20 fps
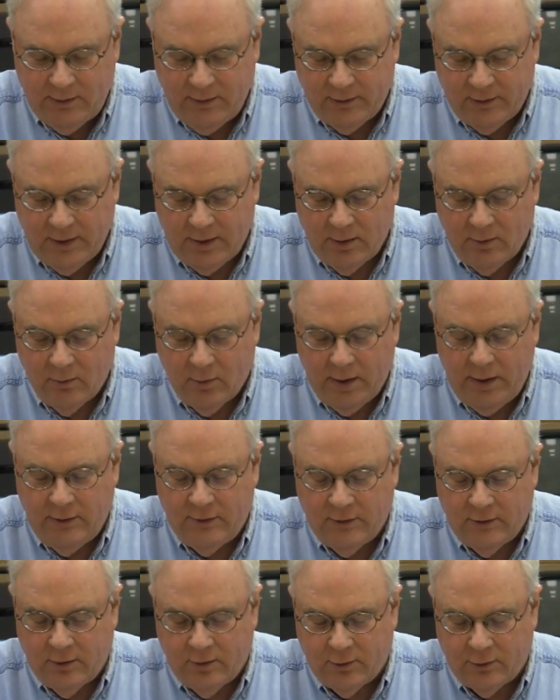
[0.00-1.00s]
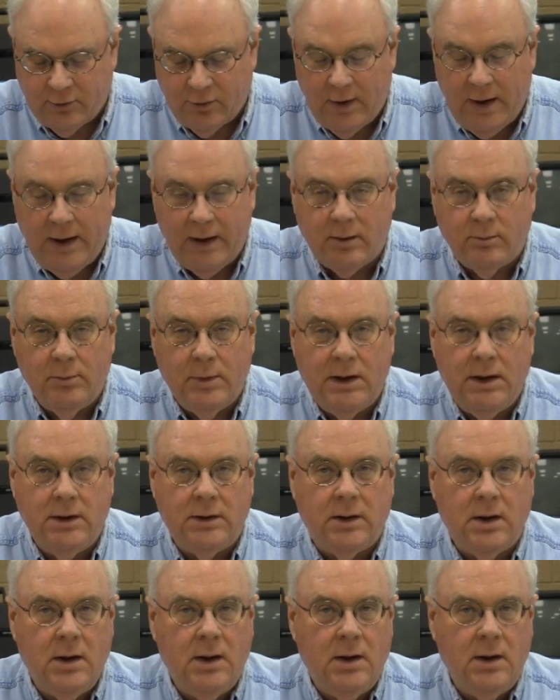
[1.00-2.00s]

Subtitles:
to the regional track meet